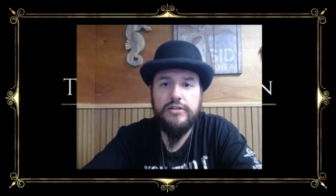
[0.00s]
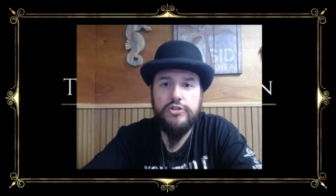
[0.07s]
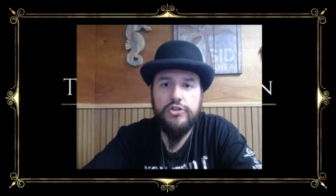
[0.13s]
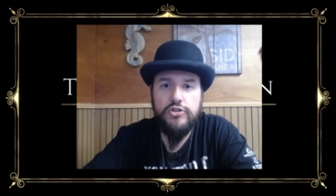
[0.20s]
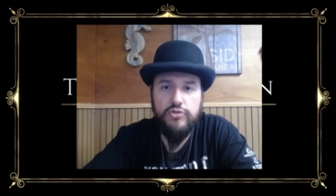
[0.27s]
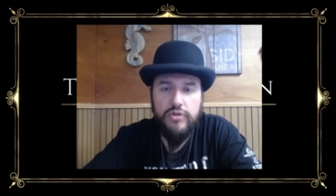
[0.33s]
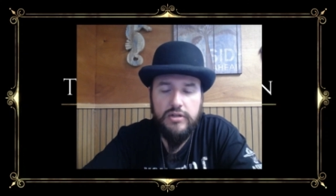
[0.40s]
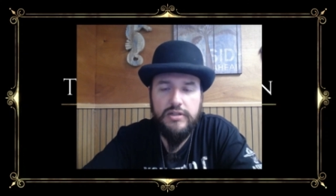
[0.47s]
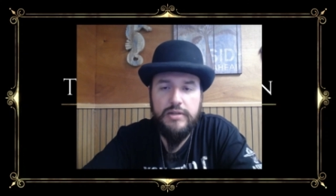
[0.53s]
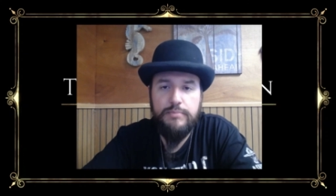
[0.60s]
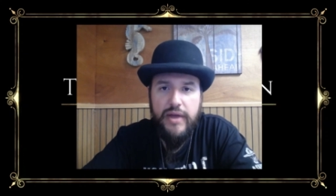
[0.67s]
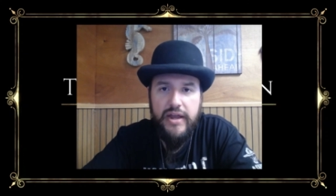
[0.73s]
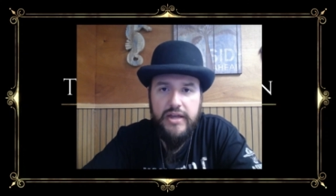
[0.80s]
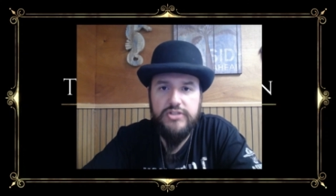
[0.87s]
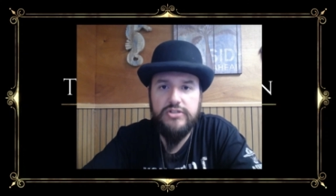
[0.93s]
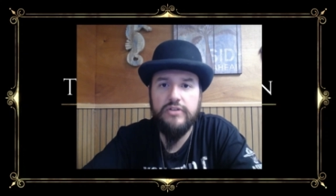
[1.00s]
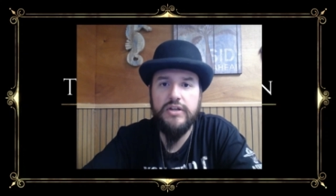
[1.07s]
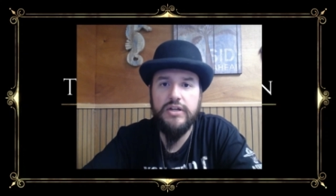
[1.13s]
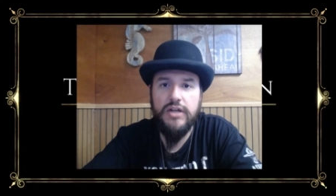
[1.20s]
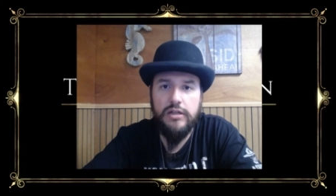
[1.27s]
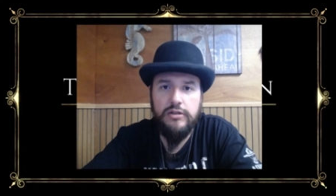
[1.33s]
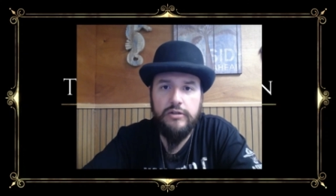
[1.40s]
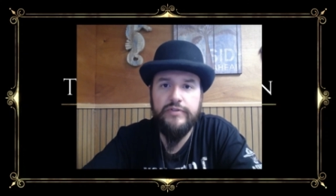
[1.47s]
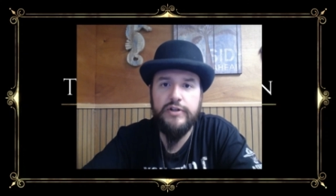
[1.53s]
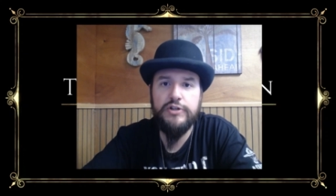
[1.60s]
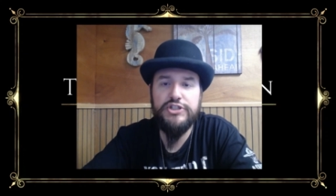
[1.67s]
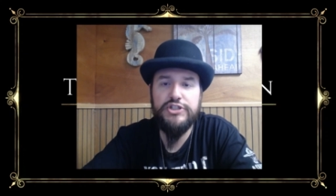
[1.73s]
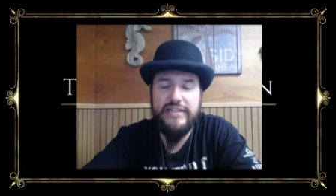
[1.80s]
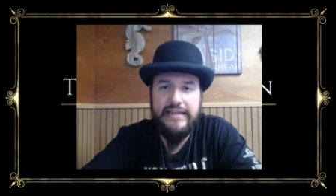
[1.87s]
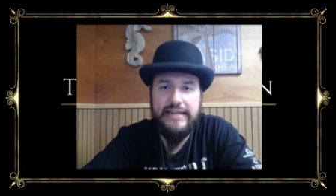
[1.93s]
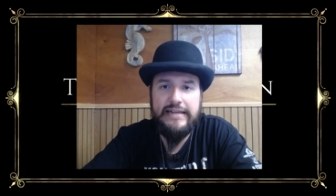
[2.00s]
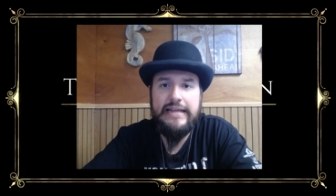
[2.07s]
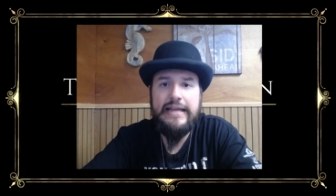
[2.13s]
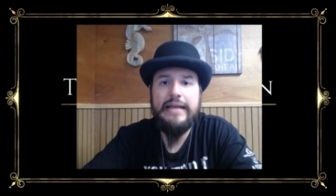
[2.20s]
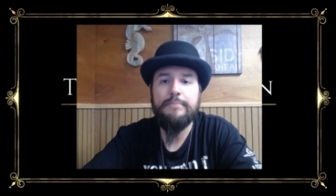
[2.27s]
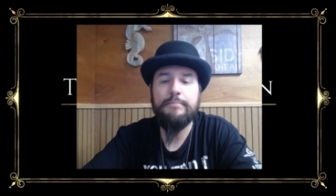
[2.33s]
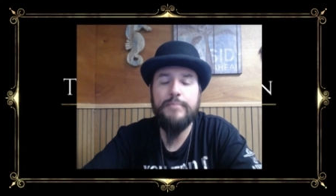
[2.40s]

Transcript: strictly based on the color of their skin